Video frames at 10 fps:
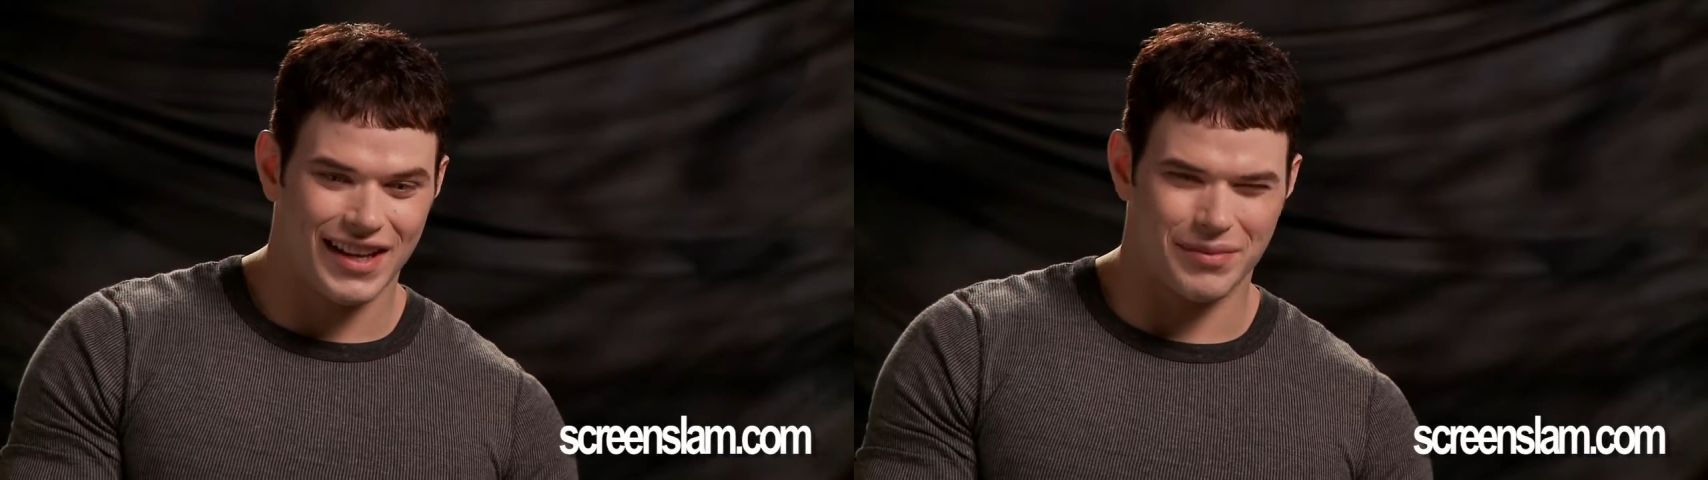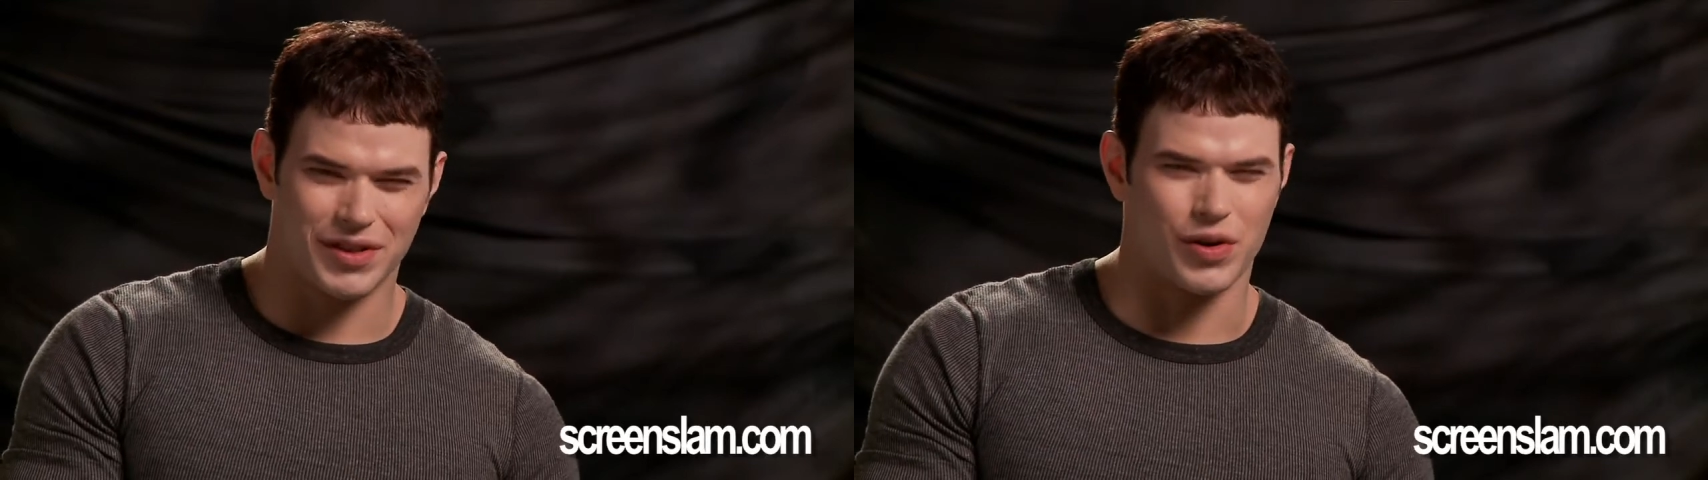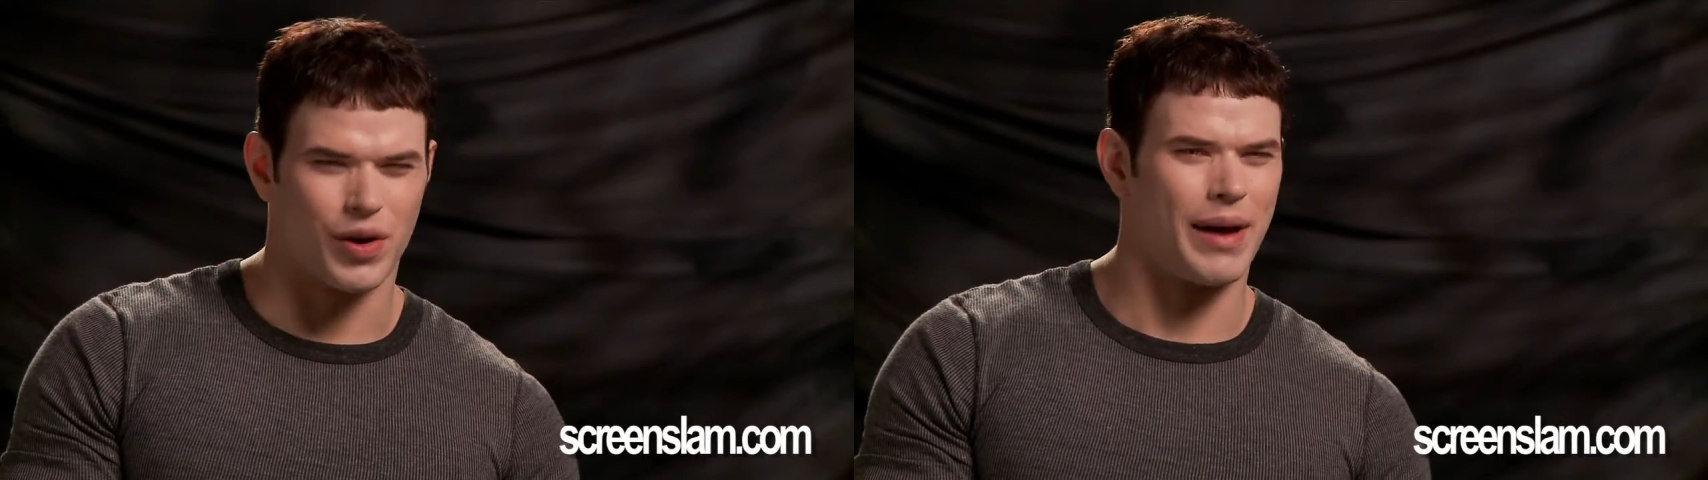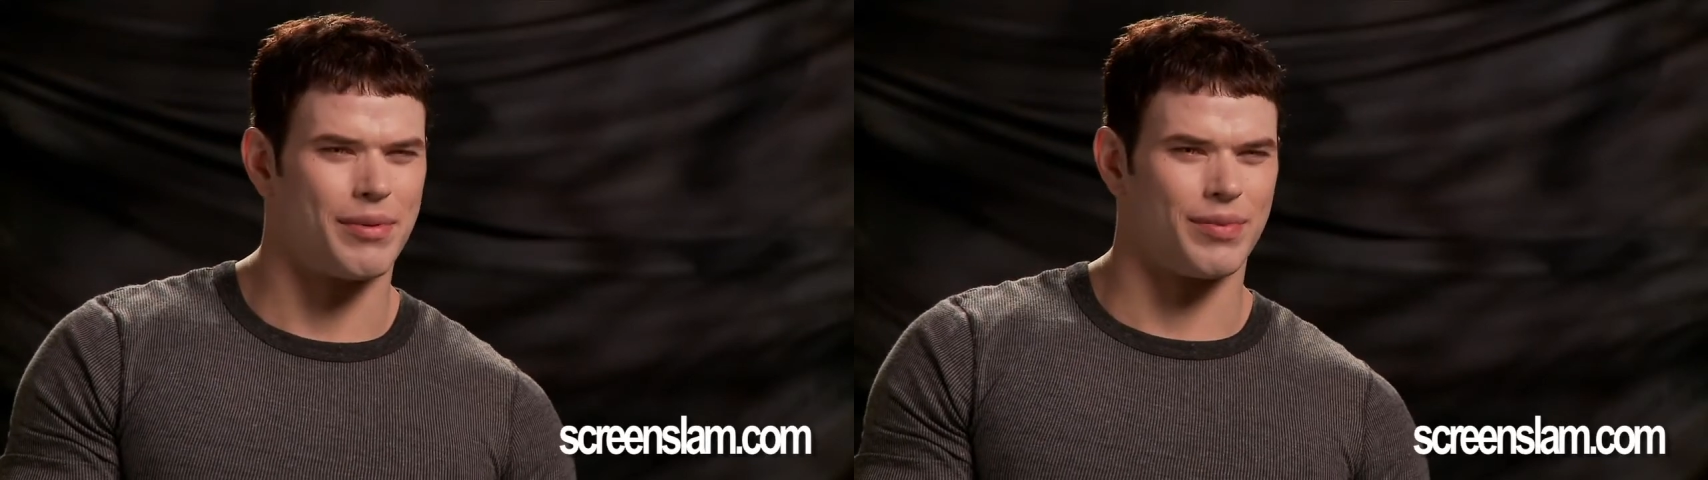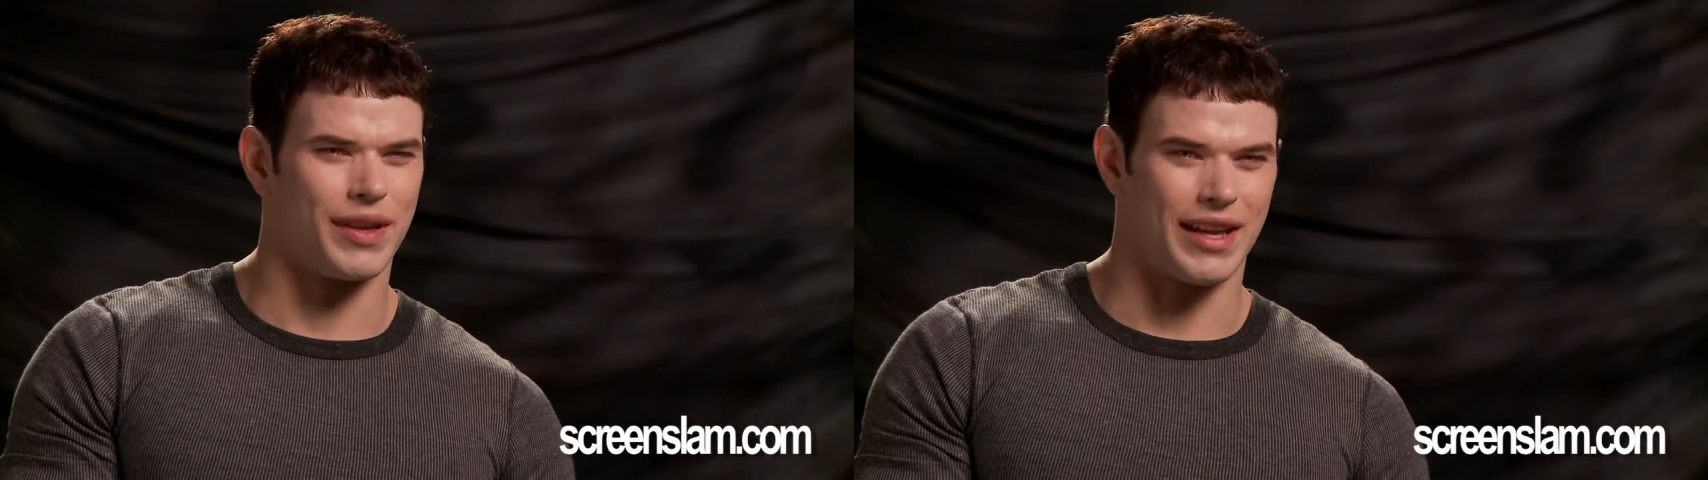I'm just so
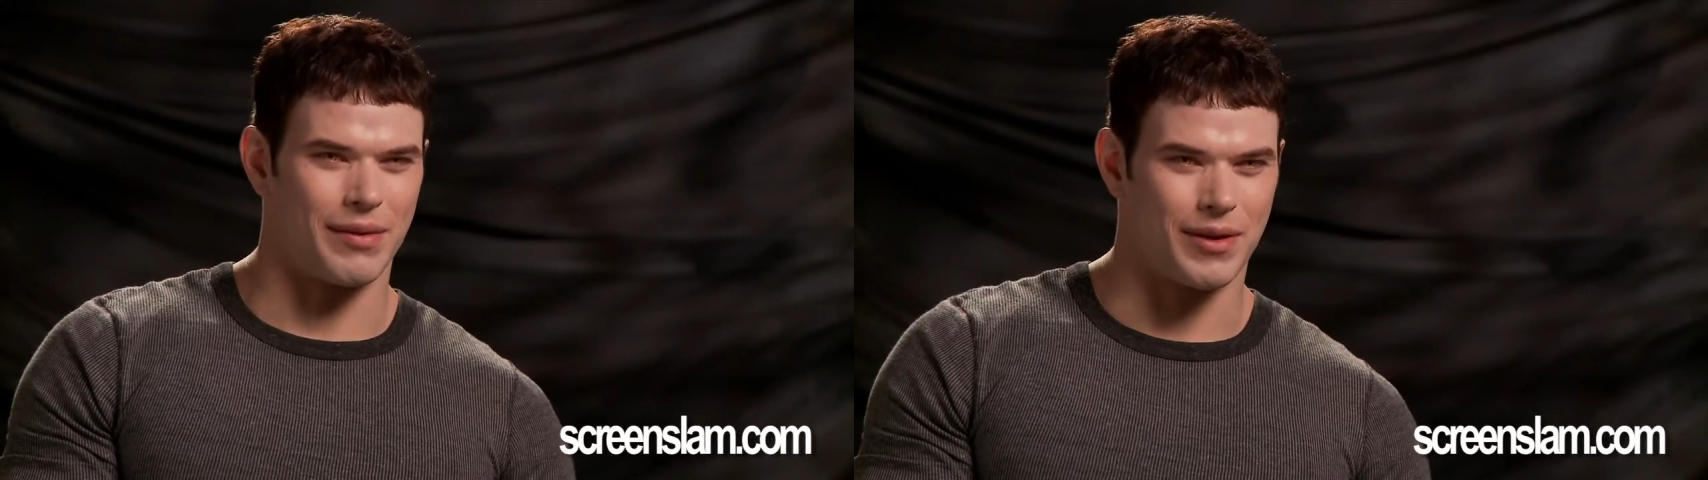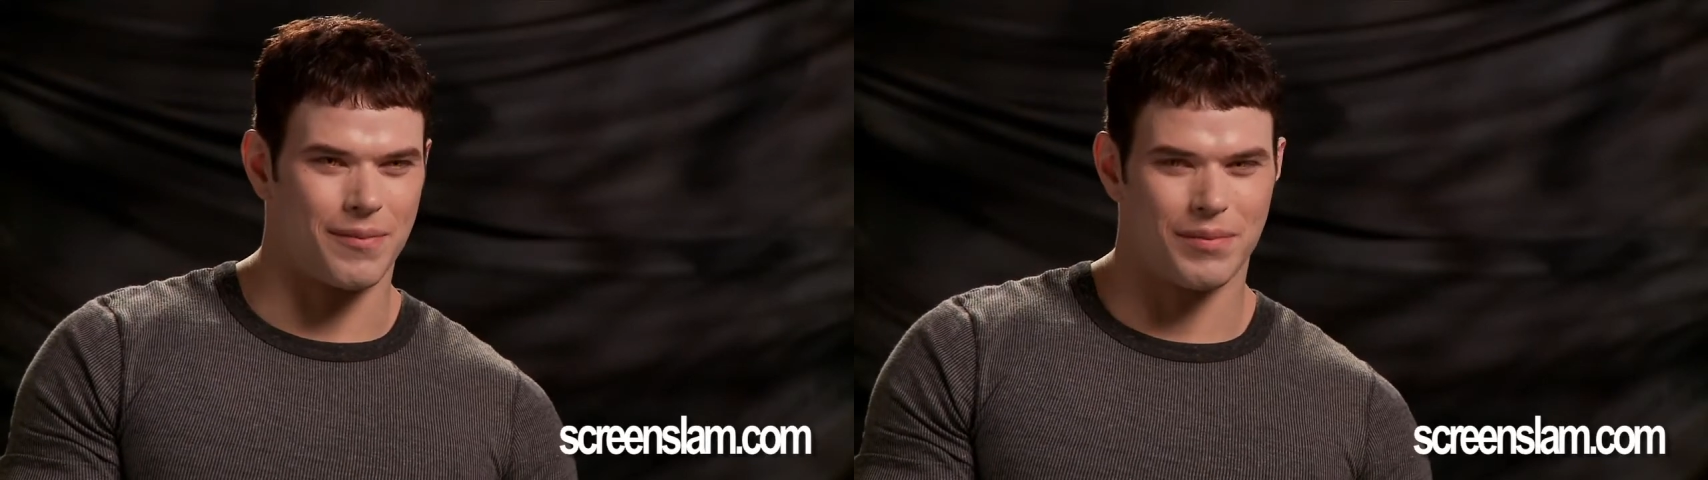happy playing Emmett.